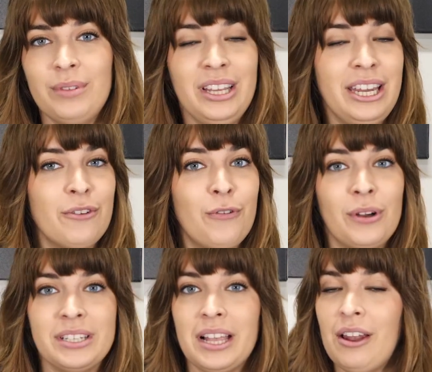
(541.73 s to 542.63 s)
You need to
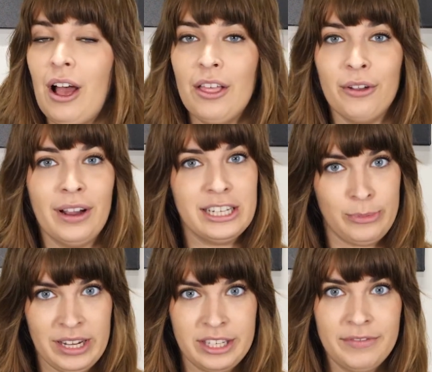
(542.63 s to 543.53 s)
focus on other
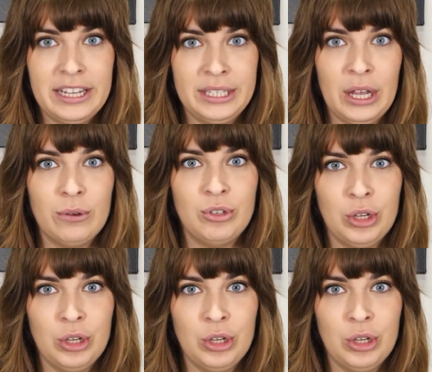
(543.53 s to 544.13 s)
aspects of SEO